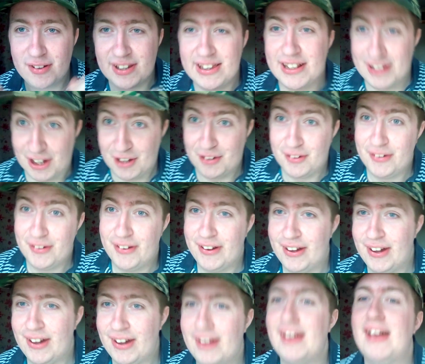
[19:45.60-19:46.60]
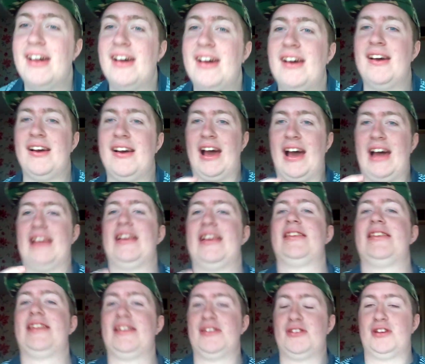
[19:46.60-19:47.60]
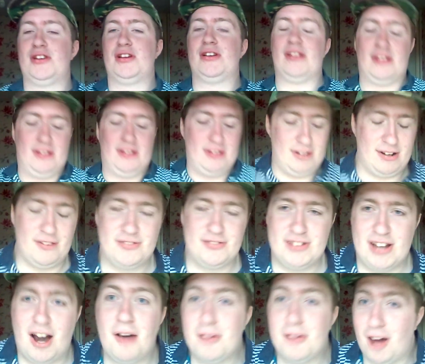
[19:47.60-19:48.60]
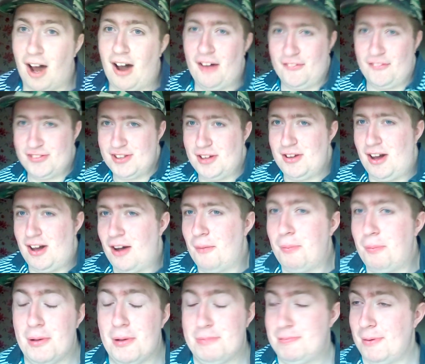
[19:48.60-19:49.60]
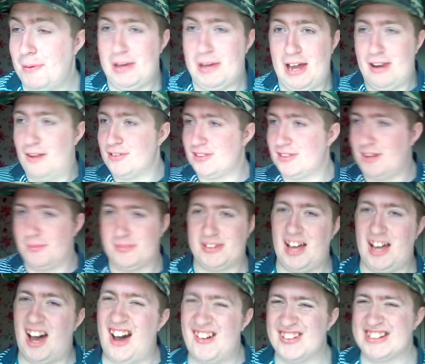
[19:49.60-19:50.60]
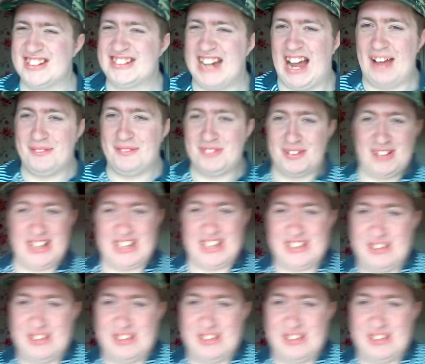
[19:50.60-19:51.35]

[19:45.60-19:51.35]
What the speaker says: do they do? Obviously, I'll probably get loads of comments. Oh, James, I'm going to